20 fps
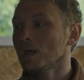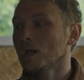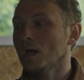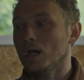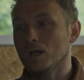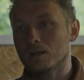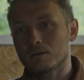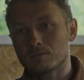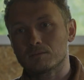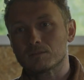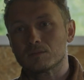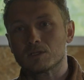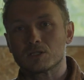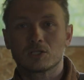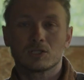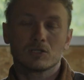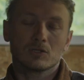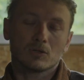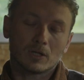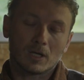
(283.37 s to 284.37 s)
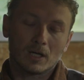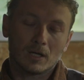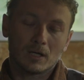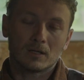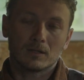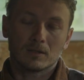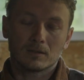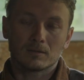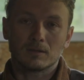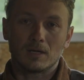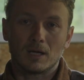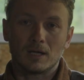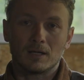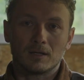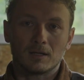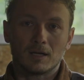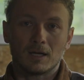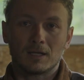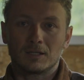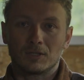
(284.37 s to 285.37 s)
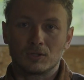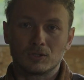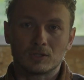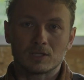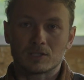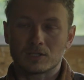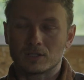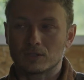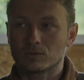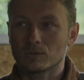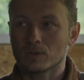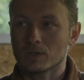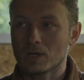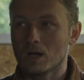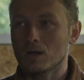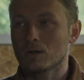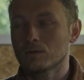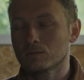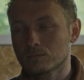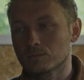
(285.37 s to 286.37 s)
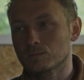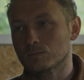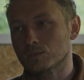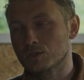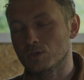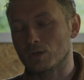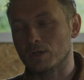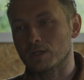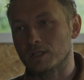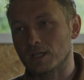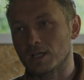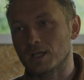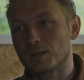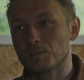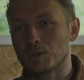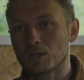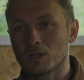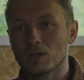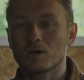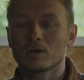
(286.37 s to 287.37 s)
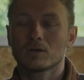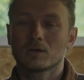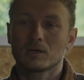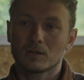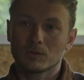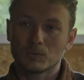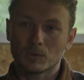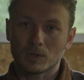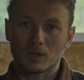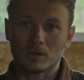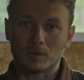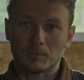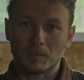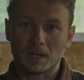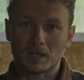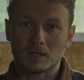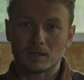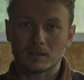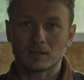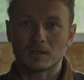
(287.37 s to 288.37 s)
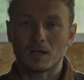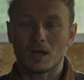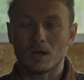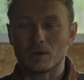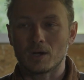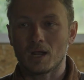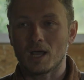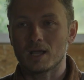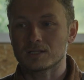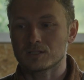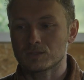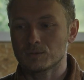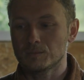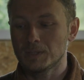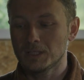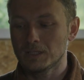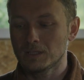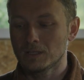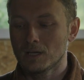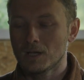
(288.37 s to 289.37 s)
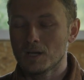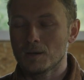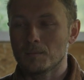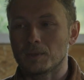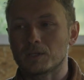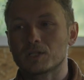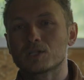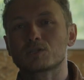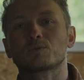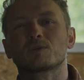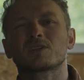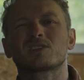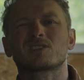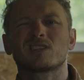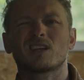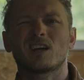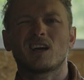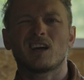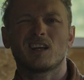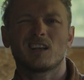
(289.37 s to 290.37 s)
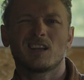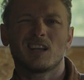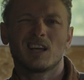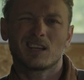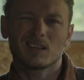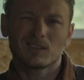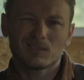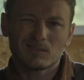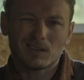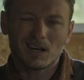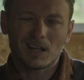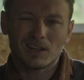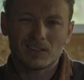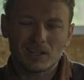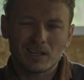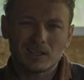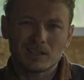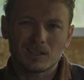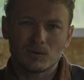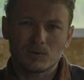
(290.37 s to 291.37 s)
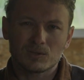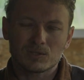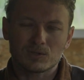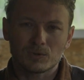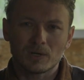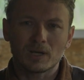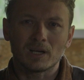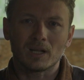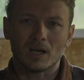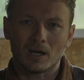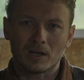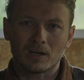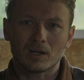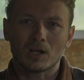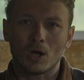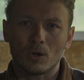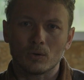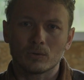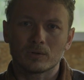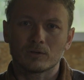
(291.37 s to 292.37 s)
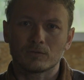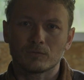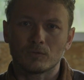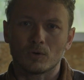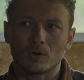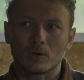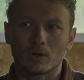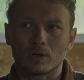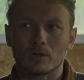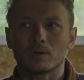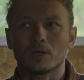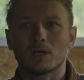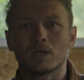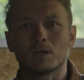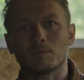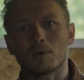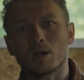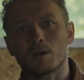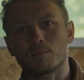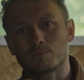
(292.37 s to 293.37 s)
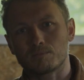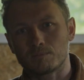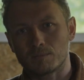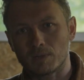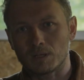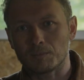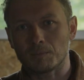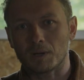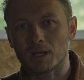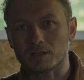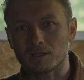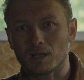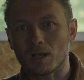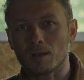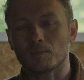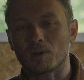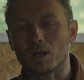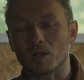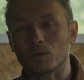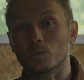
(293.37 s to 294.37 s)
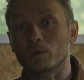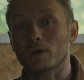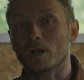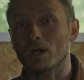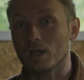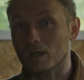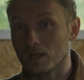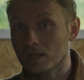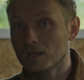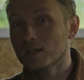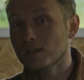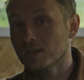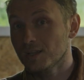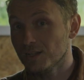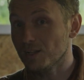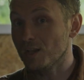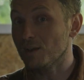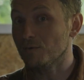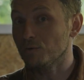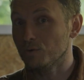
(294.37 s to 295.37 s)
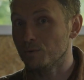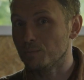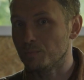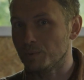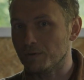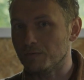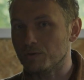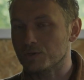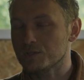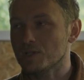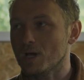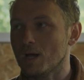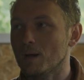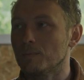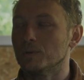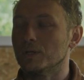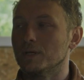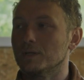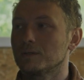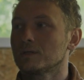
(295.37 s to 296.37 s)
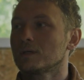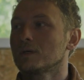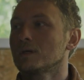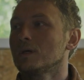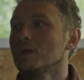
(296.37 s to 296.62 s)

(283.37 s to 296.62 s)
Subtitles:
And this is okay. I took this into account. It's gonna take a bit longer. We're gonna make it how it has to be. But this was like a thing that was really unaccounted for in my timeline when I gave you the previous update.